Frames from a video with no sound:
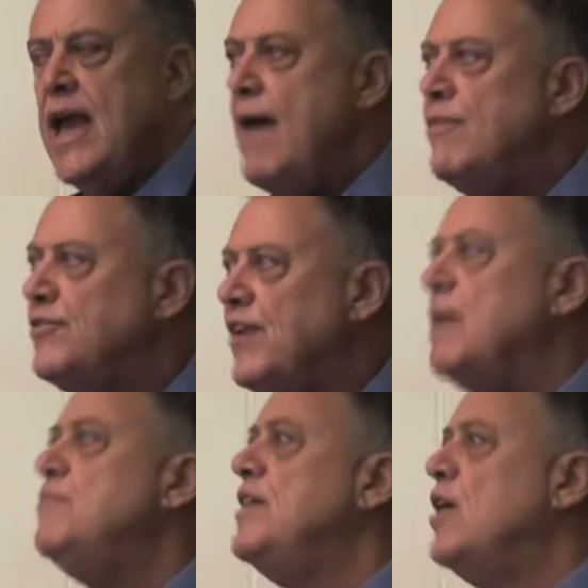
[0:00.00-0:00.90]
And the
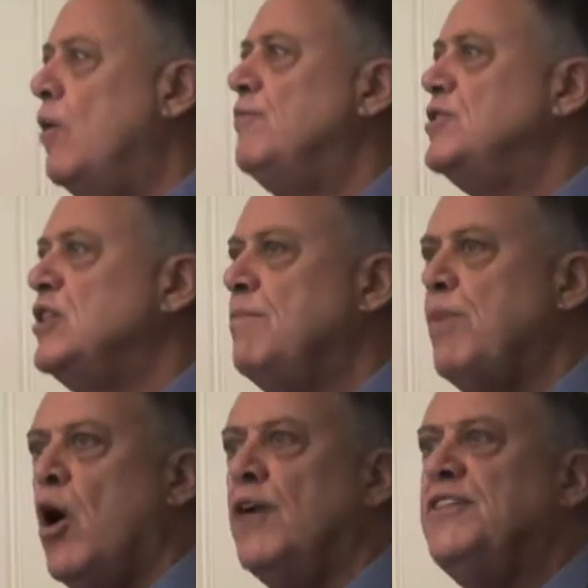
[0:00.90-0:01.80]
same thing obviously
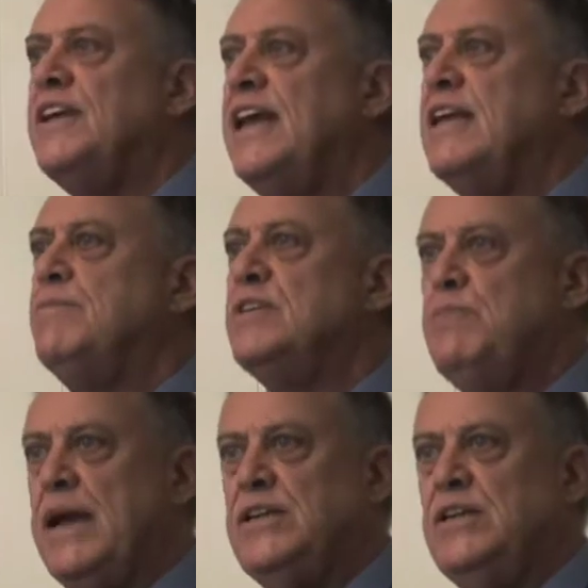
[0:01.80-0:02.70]
applies to getting
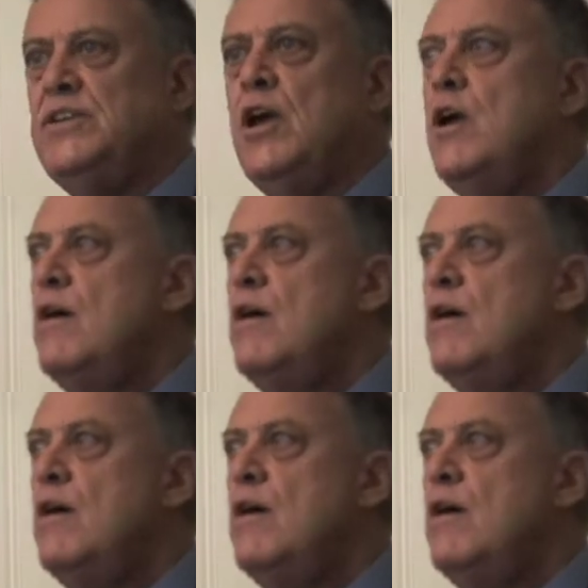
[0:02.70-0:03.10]
perspectives